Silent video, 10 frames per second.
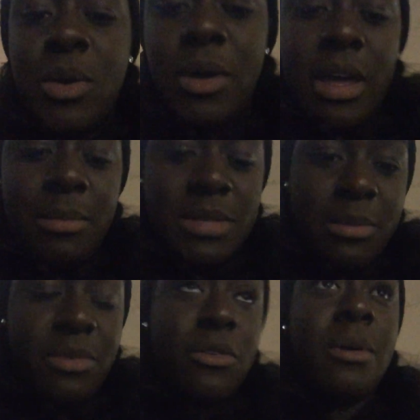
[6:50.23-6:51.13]
Quick update
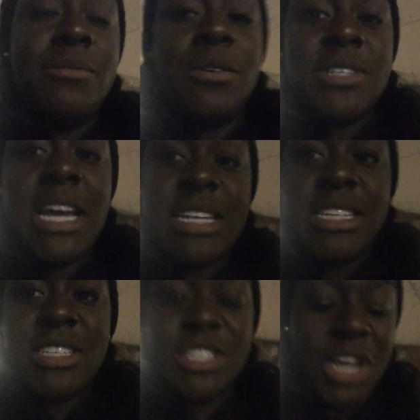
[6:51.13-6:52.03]
before my phone dies.
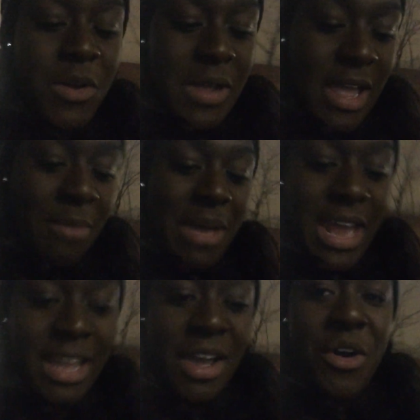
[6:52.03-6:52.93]
It's snowing. I'm
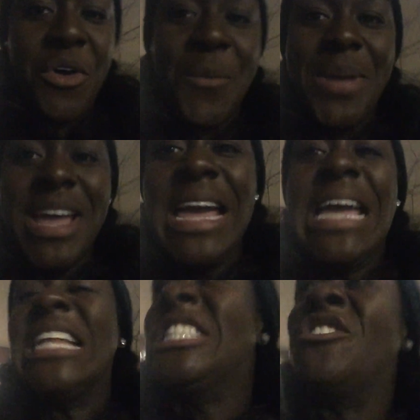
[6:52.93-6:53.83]
heading home.
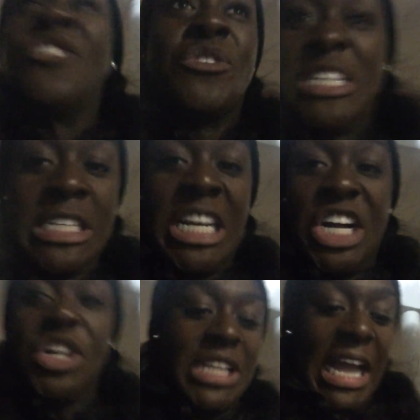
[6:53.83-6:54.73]
It's freezing
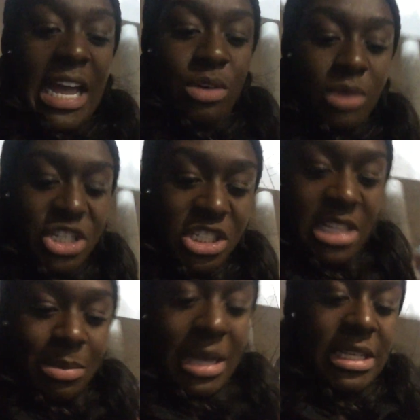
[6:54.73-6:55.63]
cold. I gotta rush to
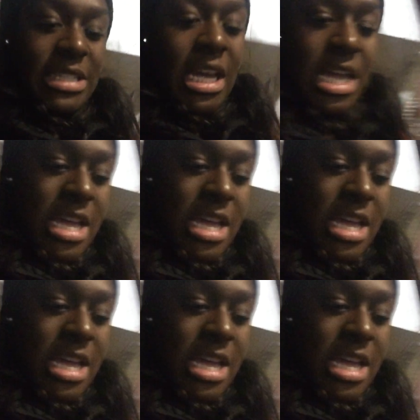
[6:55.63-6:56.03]
the bus.